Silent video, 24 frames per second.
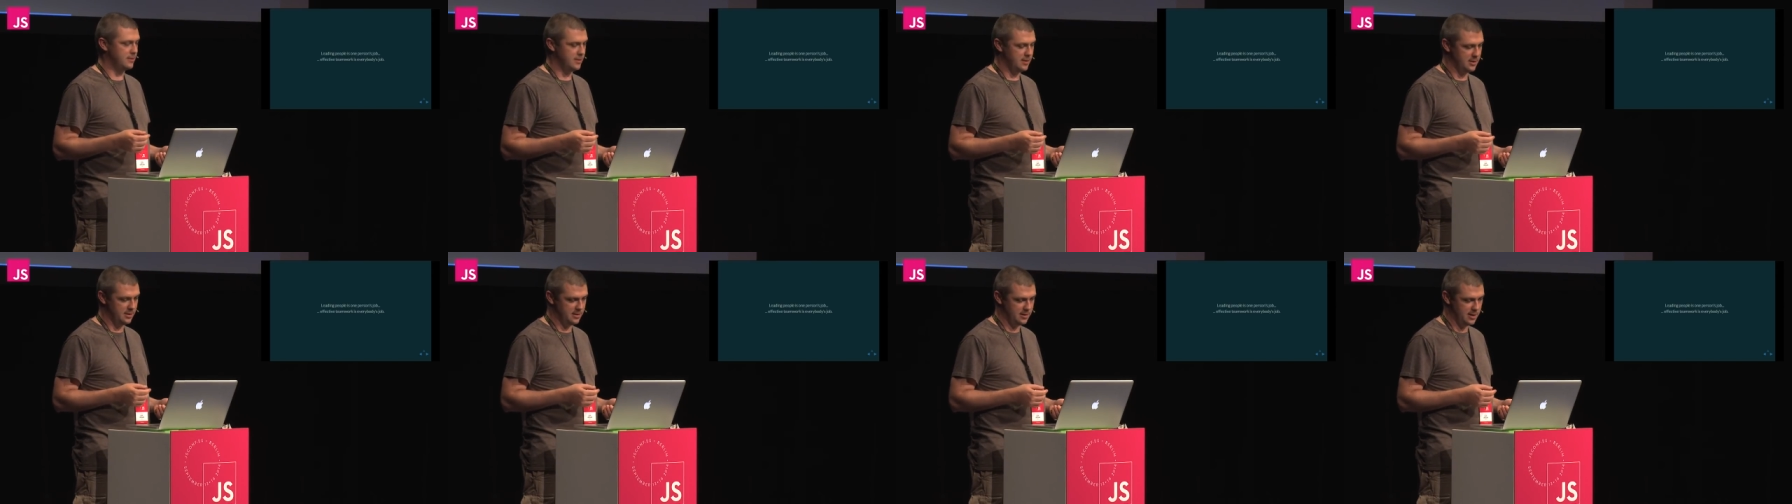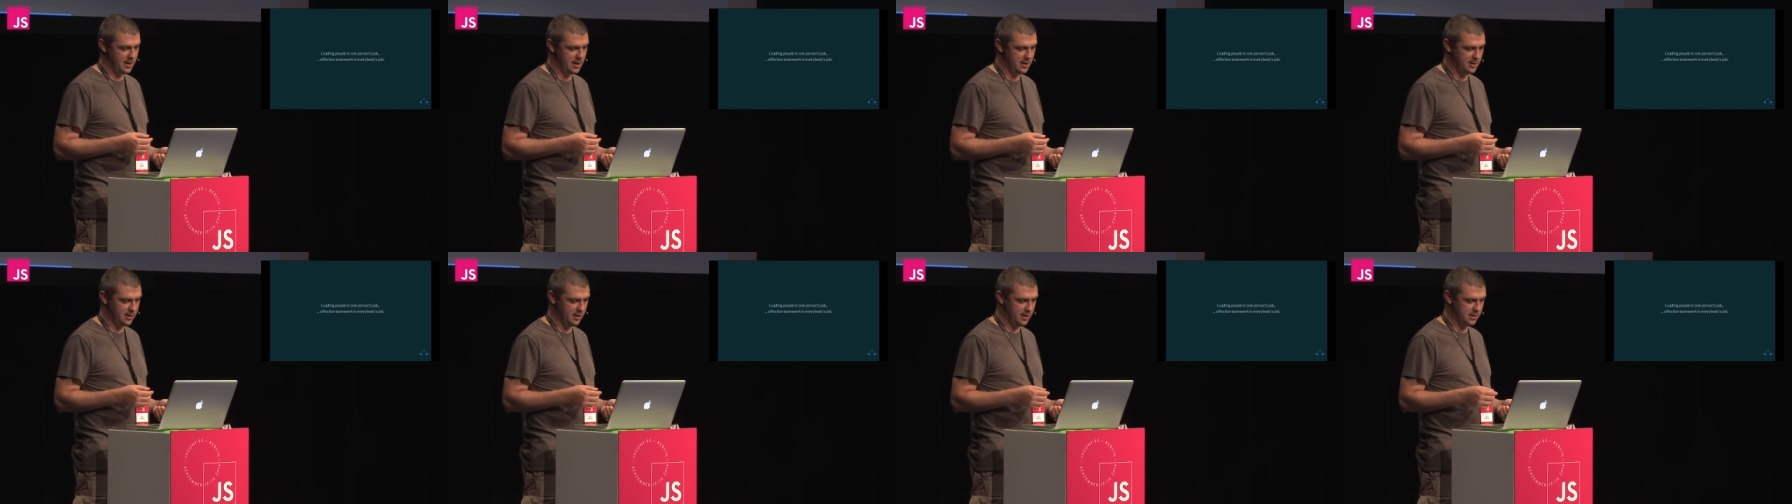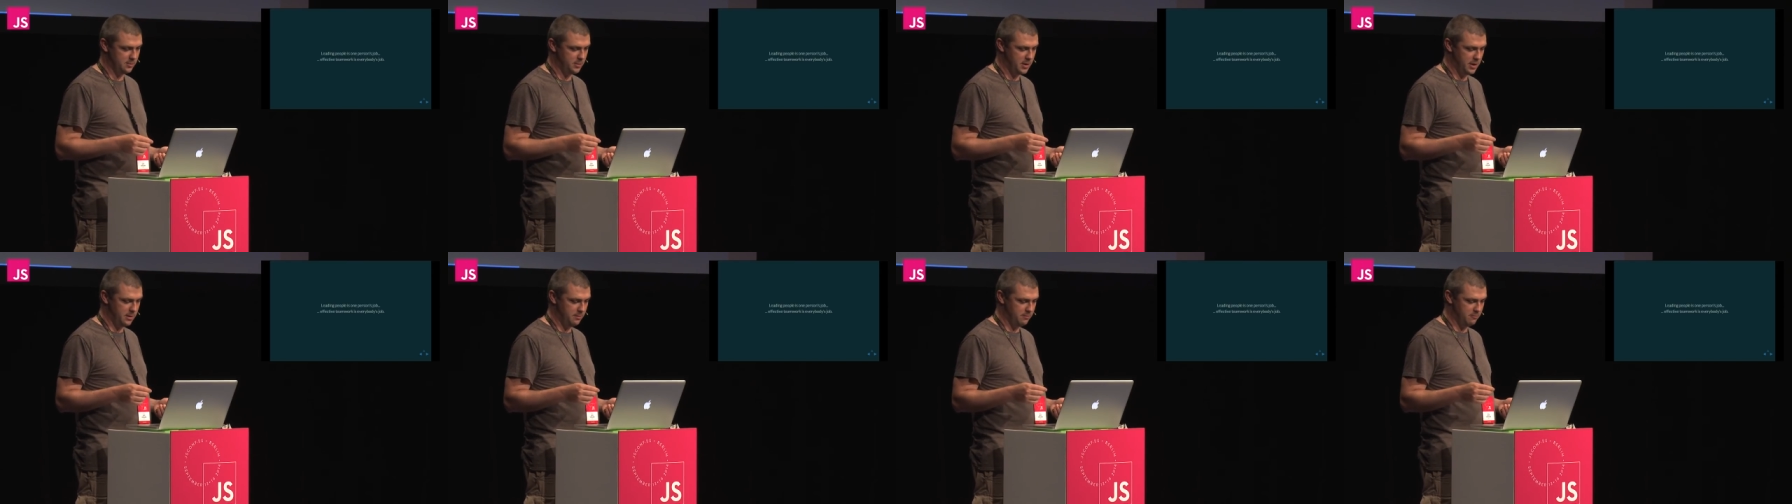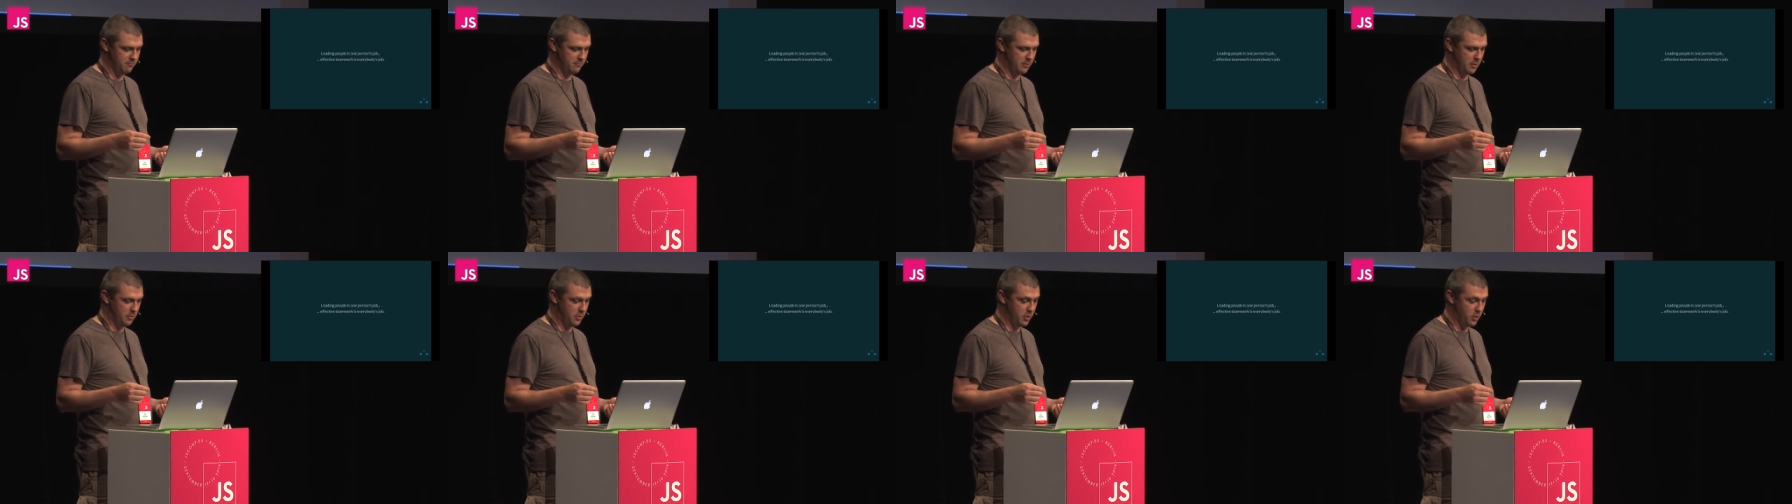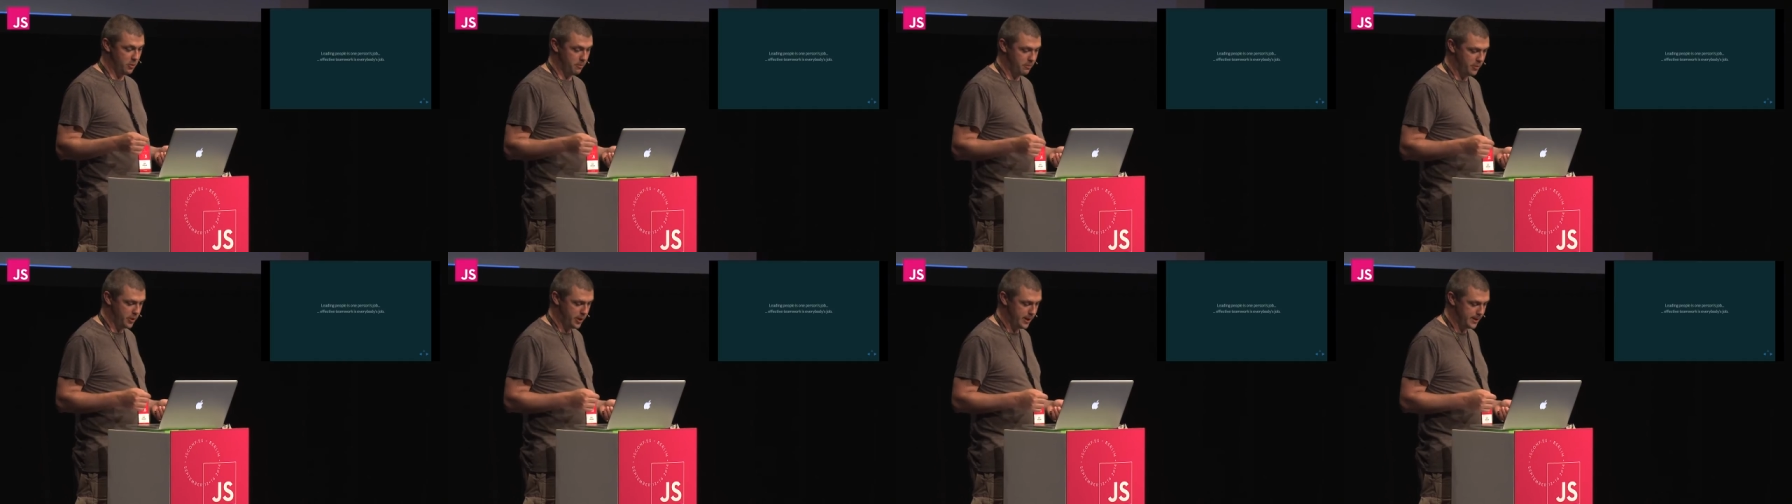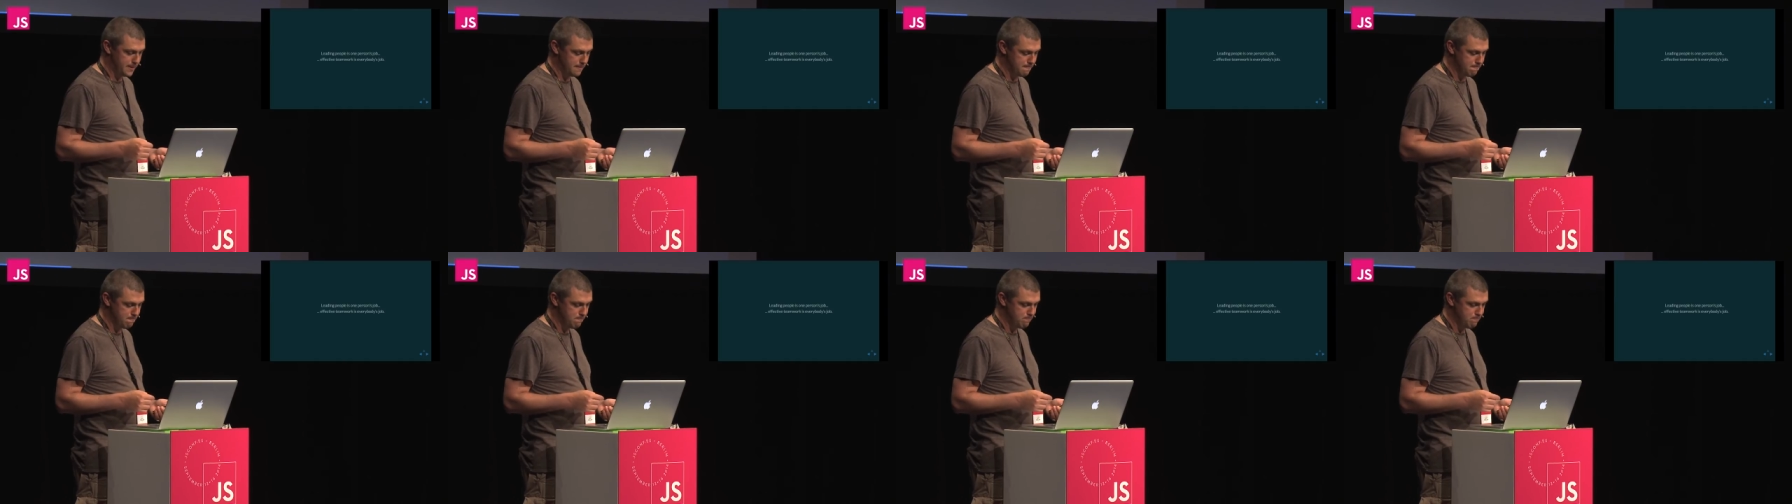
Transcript: as the NTSB report put it,